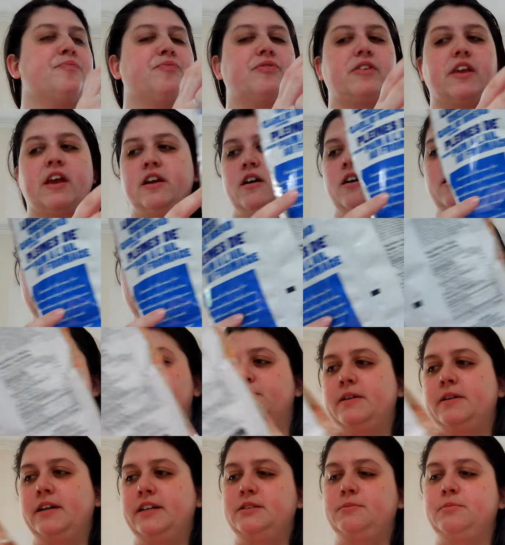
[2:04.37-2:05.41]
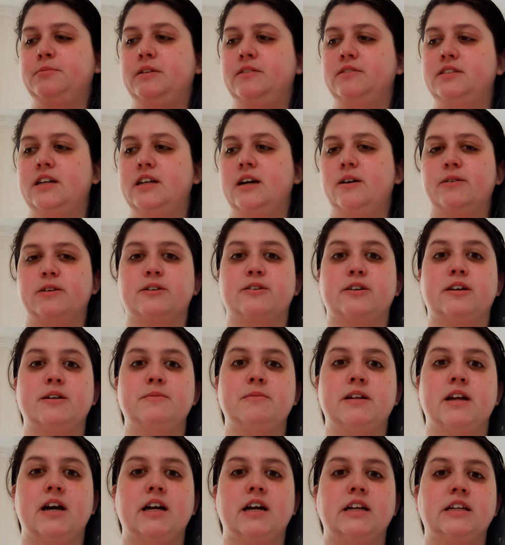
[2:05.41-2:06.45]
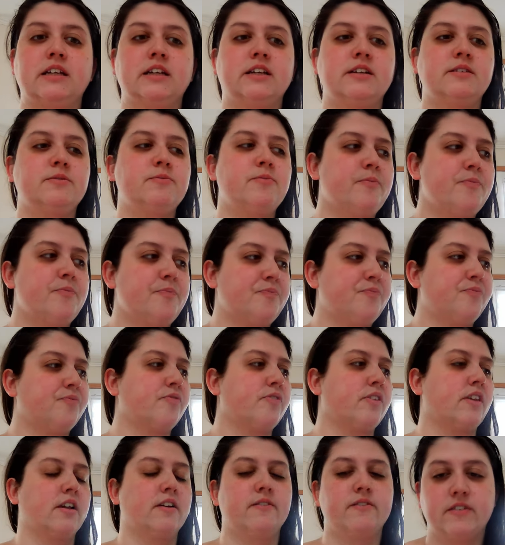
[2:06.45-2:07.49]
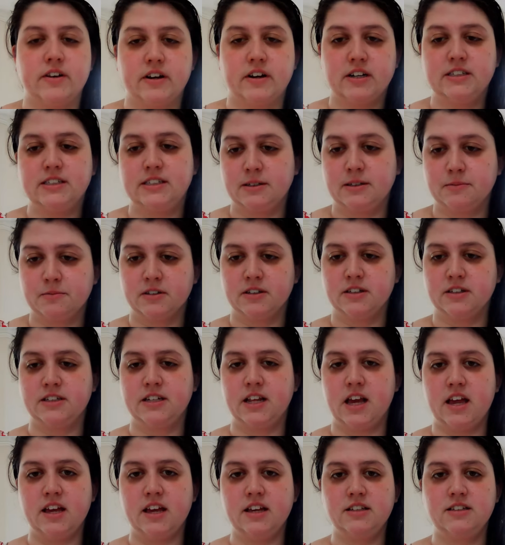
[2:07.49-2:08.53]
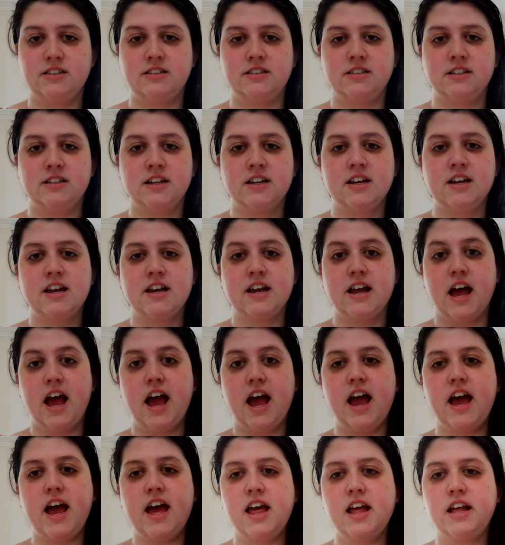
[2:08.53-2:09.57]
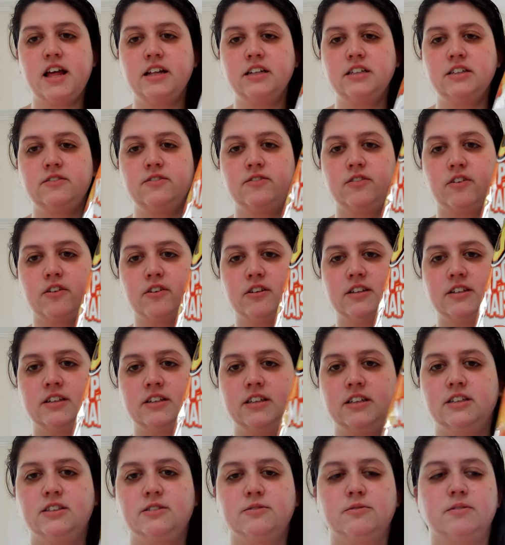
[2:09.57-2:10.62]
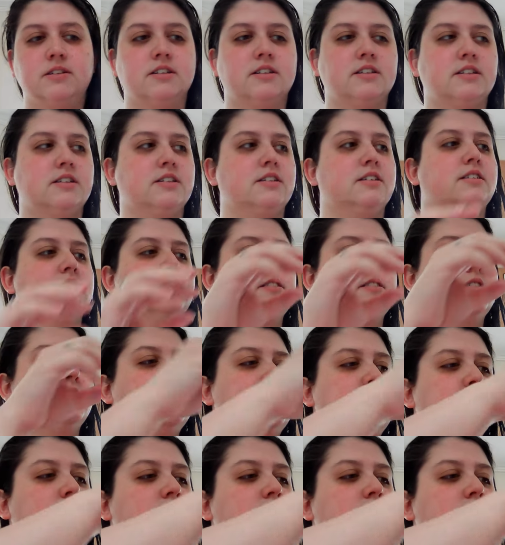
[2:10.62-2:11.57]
It almost reminds me of sour cream and onion. Very similar taste. And for these ones.